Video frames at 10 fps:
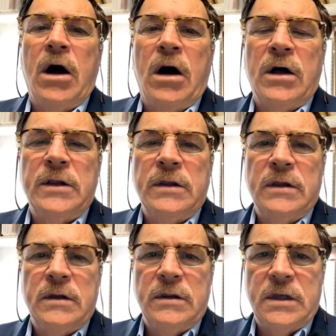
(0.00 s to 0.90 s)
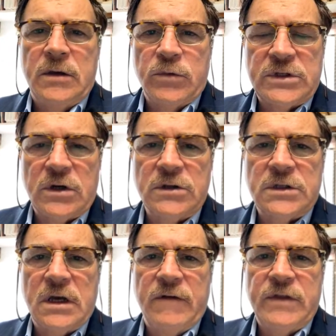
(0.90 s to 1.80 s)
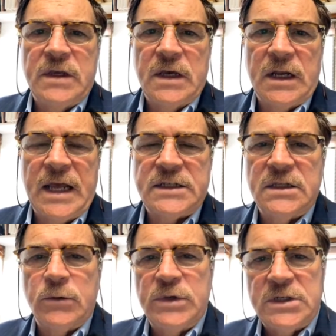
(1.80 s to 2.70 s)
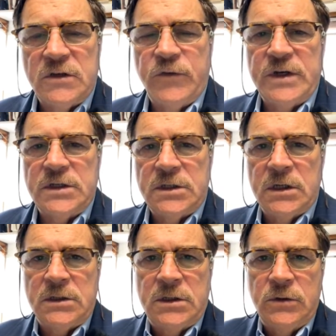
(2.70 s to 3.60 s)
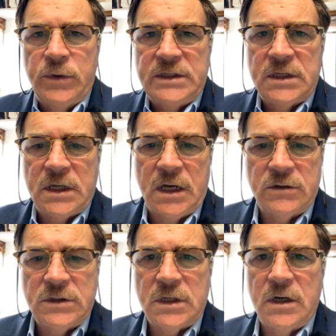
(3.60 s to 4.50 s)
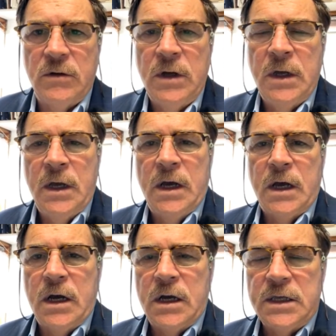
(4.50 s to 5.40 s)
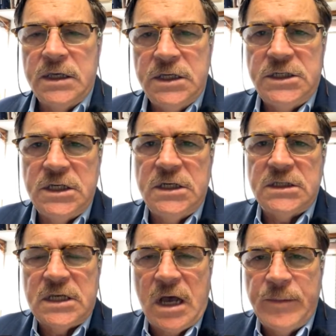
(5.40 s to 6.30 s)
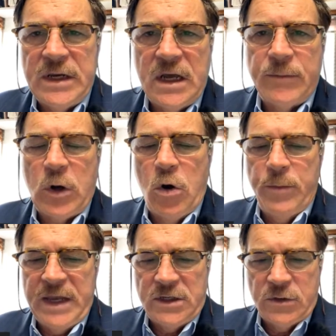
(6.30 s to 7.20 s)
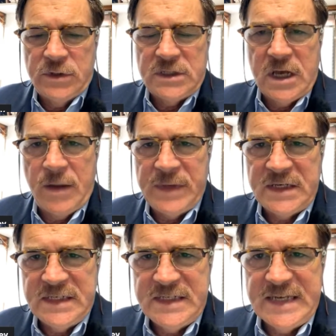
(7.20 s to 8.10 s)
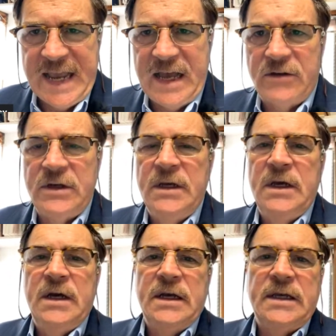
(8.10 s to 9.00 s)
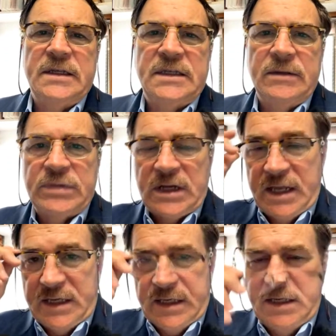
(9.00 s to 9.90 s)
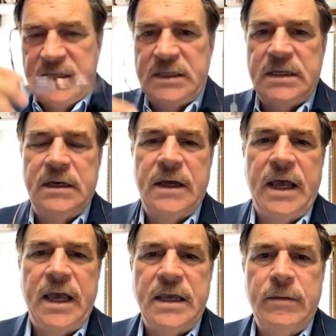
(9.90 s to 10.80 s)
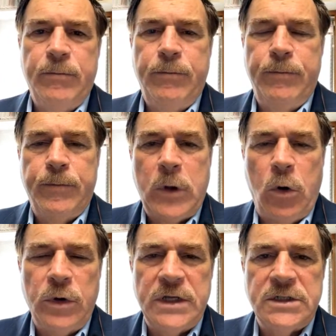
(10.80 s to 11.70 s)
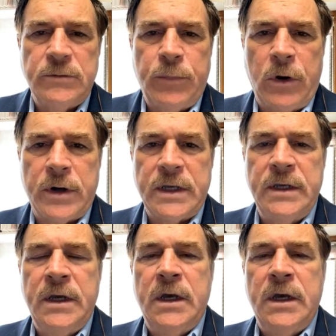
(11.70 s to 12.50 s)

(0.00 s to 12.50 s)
on the results of the election that we just finished 2 weeks ago. So Ishin is coming up, Komeito is coming down. It seems like it is a coalition party